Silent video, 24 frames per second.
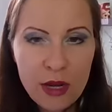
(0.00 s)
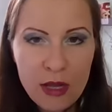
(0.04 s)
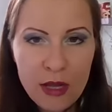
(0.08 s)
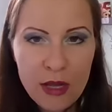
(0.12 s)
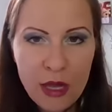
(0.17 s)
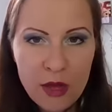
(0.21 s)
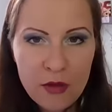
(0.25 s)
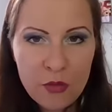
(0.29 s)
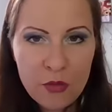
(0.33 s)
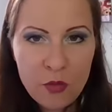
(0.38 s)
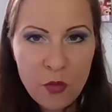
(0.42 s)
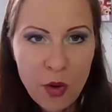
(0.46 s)
I
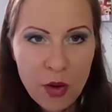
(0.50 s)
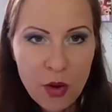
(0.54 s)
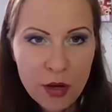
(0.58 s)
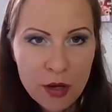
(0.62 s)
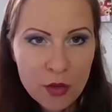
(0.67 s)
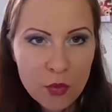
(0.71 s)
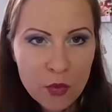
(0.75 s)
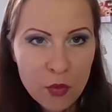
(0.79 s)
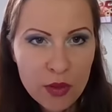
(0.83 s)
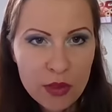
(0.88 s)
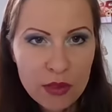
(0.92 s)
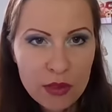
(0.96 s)
have
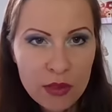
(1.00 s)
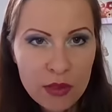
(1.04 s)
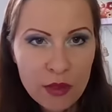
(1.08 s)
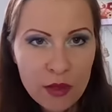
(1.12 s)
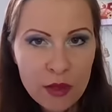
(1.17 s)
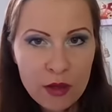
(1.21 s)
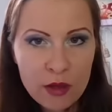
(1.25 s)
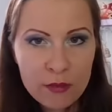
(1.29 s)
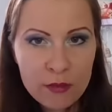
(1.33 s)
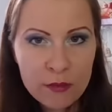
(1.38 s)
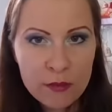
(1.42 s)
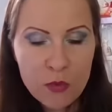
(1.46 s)
worked
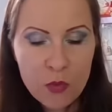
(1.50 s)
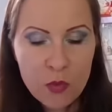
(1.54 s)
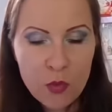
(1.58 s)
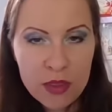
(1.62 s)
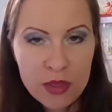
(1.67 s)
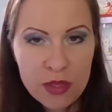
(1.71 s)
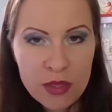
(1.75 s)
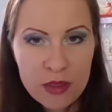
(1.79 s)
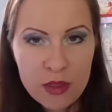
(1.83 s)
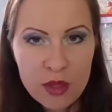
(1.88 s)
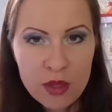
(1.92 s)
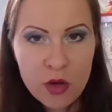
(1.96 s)

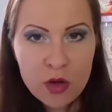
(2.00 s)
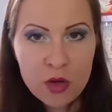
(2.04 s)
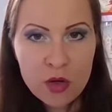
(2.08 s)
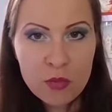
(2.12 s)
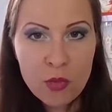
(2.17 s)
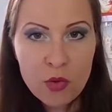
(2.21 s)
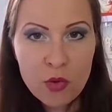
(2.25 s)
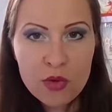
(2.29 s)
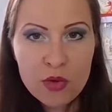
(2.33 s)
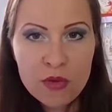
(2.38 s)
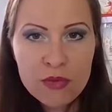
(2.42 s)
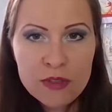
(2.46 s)
within the
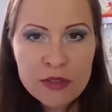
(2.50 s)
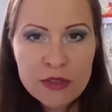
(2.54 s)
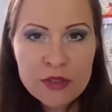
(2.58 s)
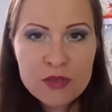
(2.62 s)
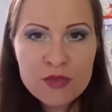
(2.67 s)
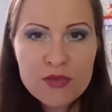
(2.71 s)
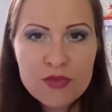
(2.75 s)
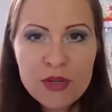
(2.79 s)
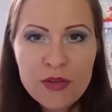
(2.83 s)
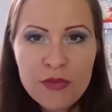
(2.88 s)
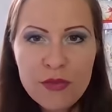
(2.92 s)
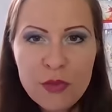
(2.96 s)
automotive
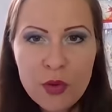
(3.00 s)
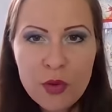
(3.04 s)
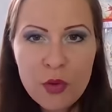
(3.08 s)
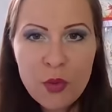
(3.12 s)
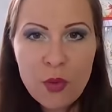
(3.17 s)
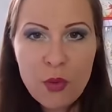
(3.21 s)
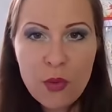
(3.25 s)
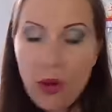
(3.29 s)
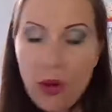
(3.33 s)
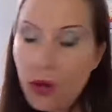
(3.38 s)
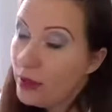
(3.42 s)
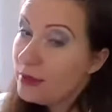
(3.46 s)
industry for
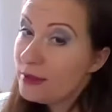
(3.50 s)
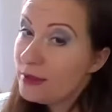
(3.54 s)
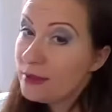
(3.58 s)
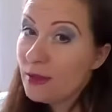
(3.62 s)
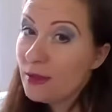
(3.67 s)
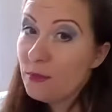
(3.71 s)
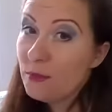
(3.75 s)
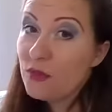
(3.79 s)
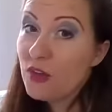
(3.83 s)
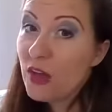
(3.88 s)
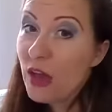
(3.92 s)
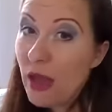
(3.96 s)
quite
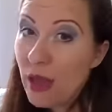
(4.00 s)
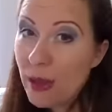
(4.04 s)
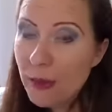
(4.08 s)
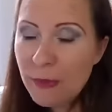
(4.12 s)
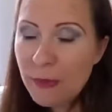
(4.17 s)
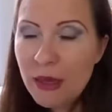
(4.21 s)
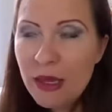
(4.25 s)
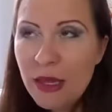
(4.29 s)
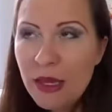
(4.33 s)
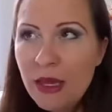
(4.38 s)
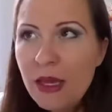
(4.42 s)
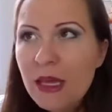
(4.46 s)
some
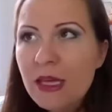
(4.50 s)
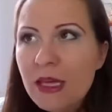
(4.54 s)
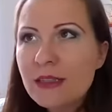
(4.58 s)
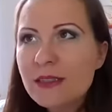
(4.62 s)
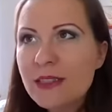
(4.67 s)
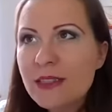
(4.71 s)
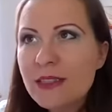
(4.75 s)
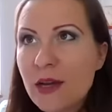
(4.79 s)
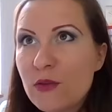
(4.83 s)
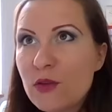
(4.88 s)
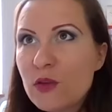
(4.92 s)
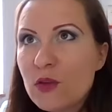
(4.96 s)
time,
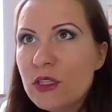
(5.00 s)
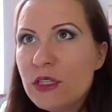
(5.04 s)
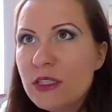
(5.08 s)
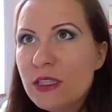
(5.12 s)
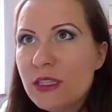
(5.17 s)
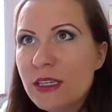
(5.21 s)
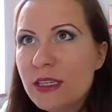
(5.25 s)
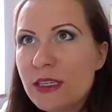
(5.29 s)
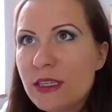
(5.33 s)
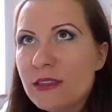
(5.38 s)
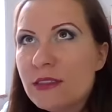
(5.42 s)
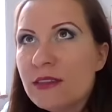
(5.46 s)
several
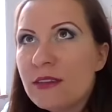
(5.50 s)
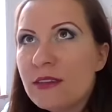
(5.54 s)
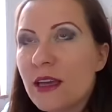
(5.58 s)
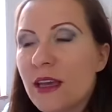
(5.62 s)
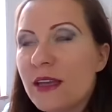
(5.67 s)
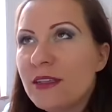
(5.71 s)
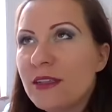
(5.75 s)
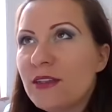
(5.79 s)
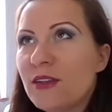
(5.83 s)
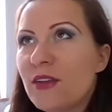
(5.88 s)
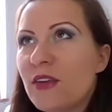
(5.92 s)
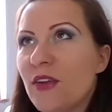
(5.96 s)
years,
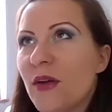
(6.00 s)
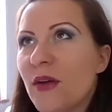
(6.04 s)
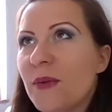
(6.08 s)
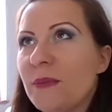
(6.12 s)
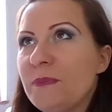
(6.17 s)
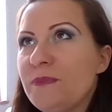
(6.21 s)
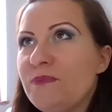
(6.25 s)
and